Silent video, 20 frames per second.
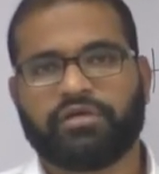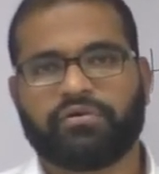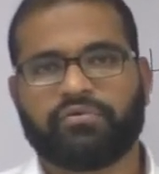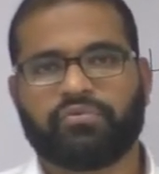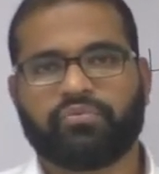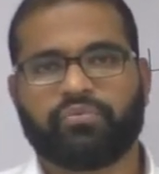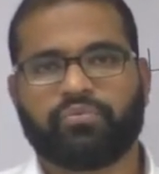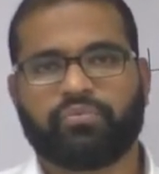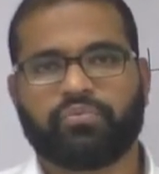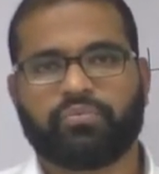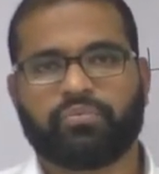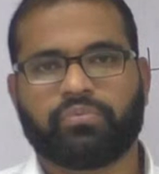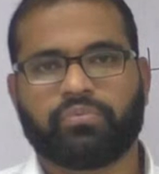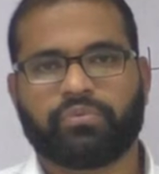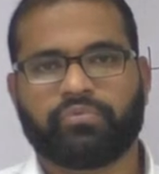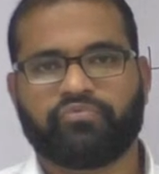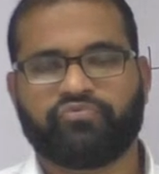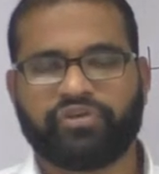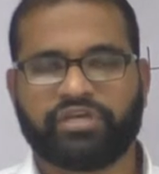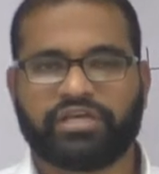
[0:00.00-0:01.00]
uh,
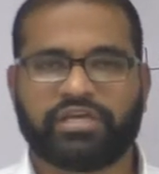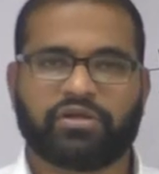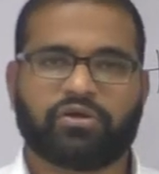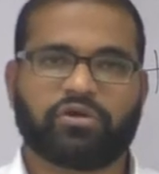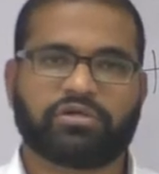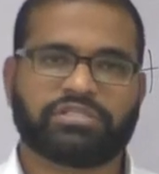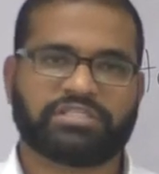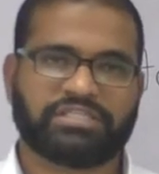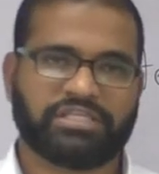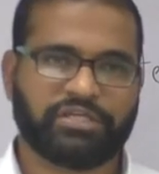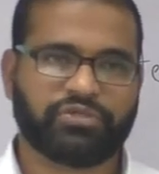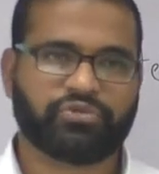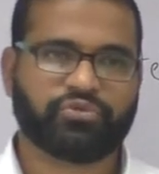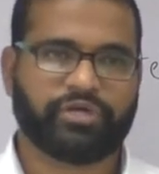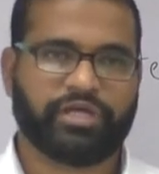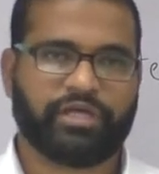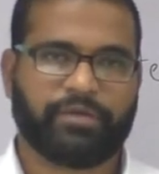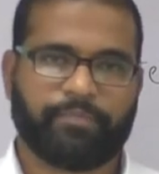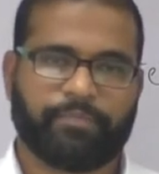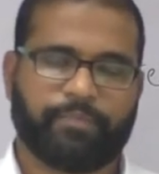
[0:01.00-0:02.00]
we cannot see
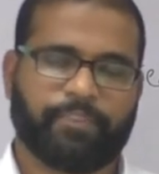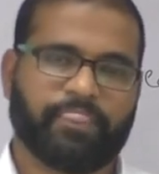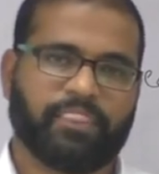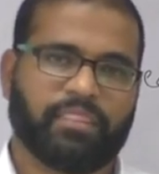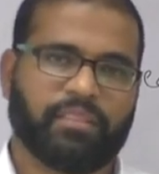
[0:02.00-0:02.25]
today.